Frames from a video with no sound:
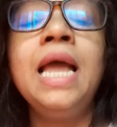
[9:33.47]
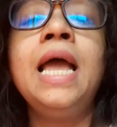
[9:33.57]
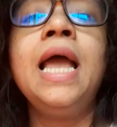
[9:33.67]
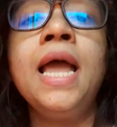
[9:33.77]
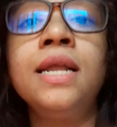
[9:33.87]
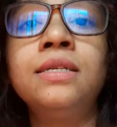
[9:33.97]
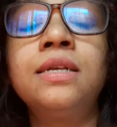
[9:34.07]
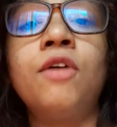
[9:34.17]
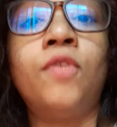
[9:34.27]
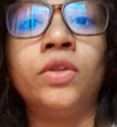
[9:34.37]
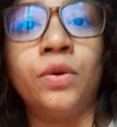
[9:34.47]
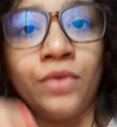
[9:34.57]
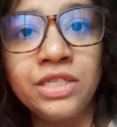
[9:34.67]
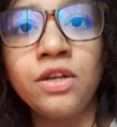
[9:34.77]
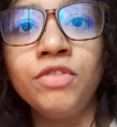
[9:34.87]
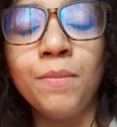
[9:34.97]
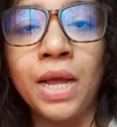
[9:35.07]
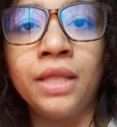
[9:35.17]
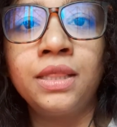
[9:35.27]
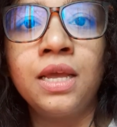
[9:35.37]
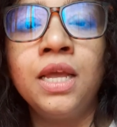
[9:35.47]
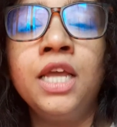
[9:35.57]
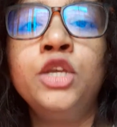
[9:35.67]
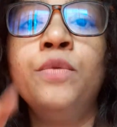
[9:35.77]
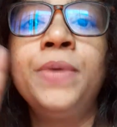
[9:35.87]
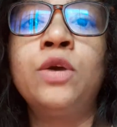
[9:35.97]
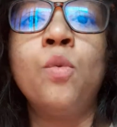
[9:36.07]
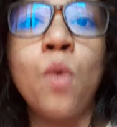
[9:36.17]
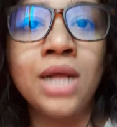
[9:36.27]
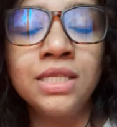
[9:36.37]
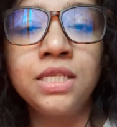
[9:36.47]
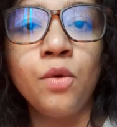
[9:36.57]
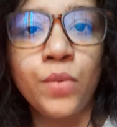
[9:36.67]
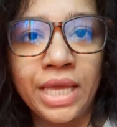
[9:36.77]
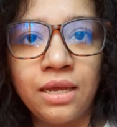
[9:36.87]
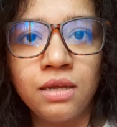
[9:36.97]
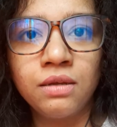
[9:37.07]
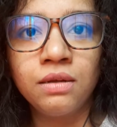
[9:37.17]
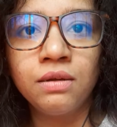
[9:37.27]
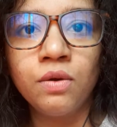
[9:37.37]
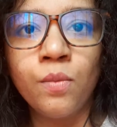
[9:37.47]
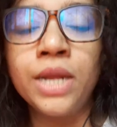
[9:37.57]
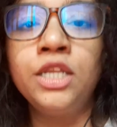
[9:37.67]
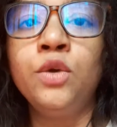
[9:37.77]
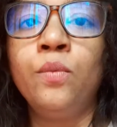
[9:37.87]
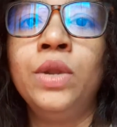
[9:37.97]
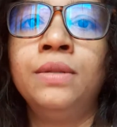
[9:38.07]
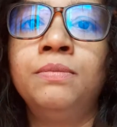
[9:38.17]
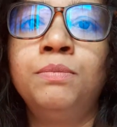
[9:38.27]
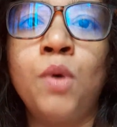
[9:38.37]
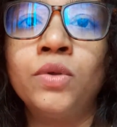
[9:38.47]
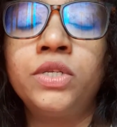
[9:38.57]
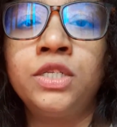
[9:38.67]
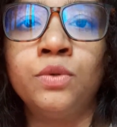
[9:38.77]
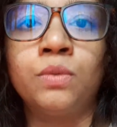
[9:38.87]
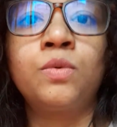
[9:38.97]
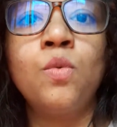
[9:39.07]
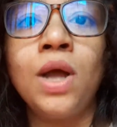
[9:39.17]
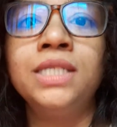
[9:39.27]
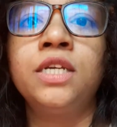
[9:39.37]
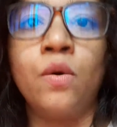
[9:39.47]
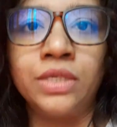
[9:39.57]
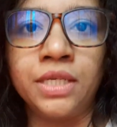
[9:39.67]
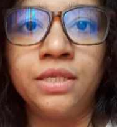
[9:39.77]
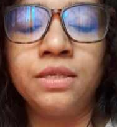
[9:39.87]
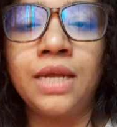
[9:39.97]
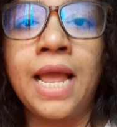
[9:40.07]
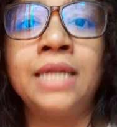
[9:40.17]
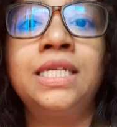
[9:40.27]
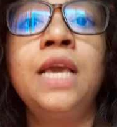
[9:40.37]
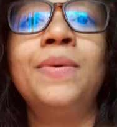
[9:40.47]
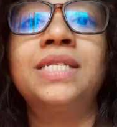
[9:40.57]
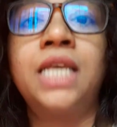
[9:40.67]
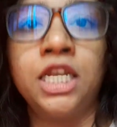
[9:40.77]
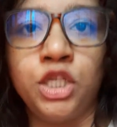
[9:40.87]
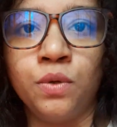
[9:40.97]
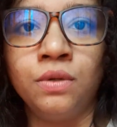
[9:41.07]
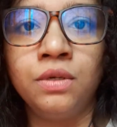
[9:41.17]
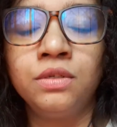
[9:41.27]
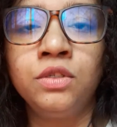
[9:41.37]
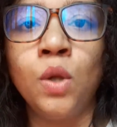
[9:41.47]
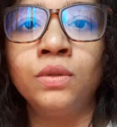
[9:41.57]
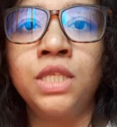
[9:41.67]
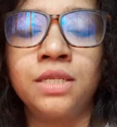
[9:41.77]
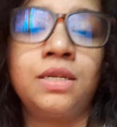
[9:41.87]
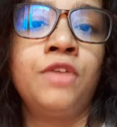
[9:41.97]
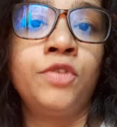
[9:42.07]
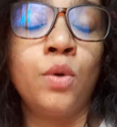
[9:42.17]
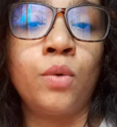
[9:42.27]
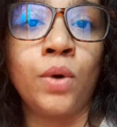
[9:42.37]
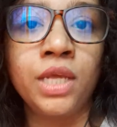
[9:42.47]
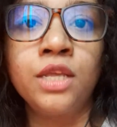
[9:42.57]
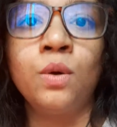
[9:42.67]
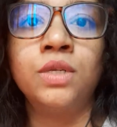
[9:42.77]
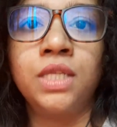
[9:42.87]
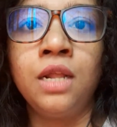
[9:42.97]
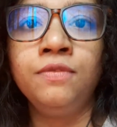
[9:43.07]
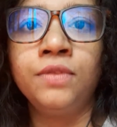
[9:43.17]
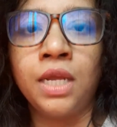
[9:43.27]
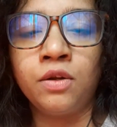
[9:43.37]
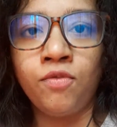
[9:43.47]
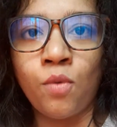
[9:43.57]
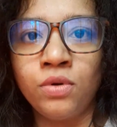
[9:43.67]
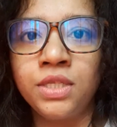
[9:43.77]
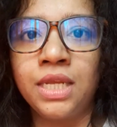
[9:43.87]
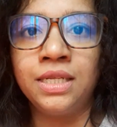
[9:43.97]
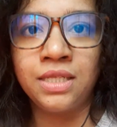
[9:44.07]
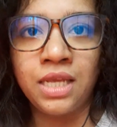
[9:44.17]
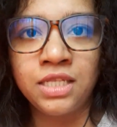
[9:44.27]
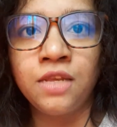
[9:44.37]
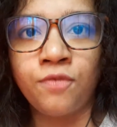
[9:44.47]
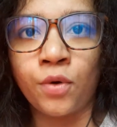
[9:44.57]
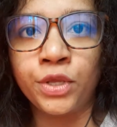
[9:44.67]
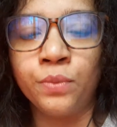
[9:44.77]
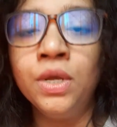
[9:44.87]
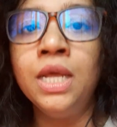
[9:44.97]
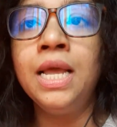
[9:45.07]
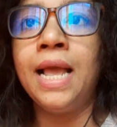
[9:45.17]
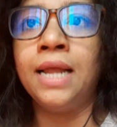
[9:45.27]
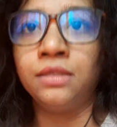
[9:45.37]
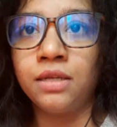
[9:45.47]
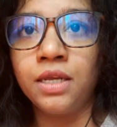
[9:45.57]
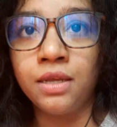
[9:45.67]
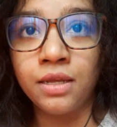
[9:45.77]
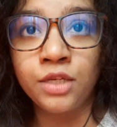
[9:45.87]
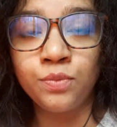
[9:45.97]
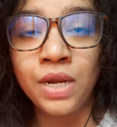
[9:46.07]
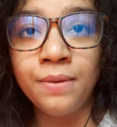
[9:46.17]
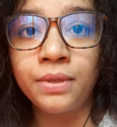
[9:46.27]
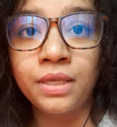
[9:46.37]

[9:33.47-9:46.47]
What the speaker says: And for the rest of the month, you pick once a week when you will post, quality content and keep a schedule. Don't just, if you are working yourself, then of course it is easy for you and it will